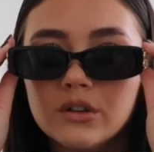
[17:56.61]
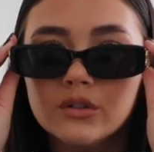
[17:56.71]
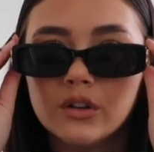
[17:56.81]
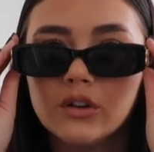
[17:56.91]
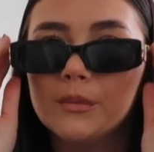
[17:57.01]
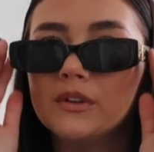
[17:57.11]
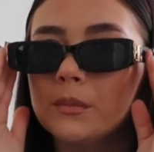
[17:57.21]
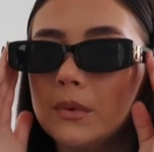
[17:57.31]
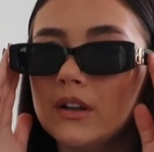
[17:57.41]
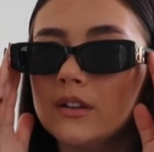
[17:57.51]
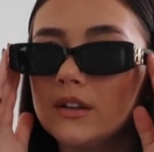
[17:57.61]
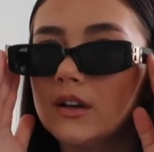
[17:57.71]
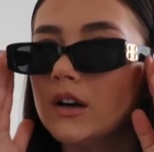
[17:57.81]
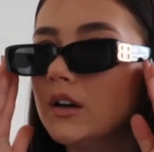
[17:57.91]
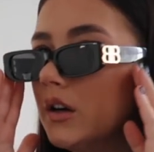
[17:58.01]
She also got me some
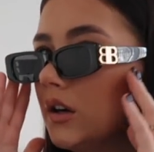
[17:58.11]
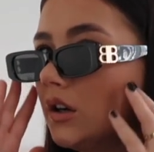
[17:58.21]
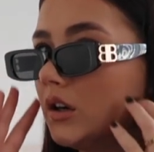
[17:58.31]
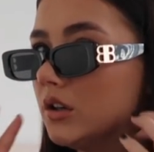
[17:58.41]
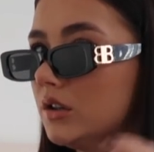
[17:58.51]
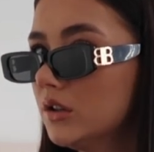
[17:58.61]
Balenciaga